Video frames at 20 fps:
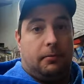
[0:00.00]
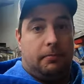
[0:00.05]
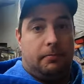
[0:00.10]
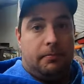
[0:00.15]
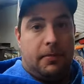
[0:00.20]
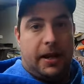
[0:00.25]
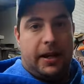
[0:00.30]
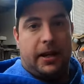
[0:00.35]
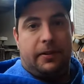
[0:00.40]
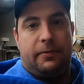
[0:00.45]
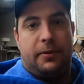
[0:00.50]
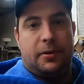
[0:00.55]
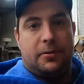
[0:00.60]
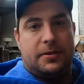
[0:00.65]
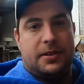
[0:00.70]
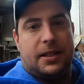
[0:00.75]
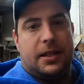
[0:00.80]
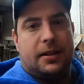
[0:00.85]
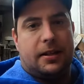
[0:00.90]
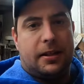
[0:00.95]
Many of you
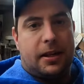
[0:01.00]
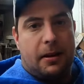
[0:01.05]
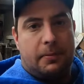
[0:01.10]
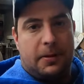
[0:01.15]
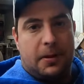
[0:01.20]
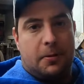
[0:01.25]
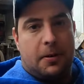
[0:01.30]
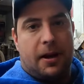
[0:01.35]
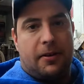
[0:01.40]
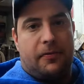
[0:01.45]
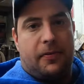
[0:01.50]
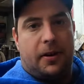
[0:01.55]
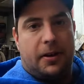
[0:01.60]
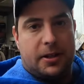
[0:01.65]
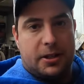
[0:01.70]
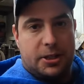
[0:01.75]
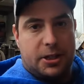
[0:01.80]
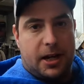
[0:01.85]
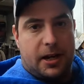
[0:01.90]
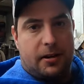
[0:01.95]
have seen the WF on
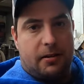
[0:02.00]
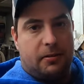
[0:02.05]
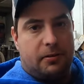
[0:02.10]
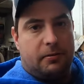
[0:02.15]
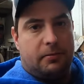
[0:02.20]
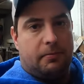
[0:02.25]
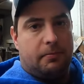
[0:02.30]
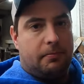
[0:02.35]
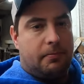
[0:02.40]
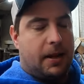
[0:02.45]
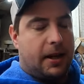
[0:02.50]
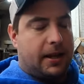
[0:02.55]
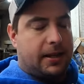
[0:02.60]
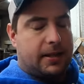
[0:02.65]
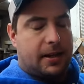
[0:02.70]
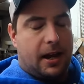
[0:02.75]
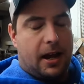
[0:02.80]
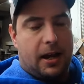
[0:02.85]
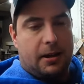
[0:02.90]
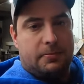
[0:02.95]
this channel many
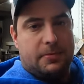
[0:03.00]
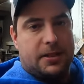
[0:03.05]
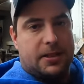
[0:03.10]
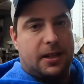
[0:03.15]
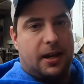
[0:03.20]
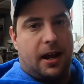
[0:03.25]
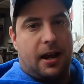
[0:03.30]
times.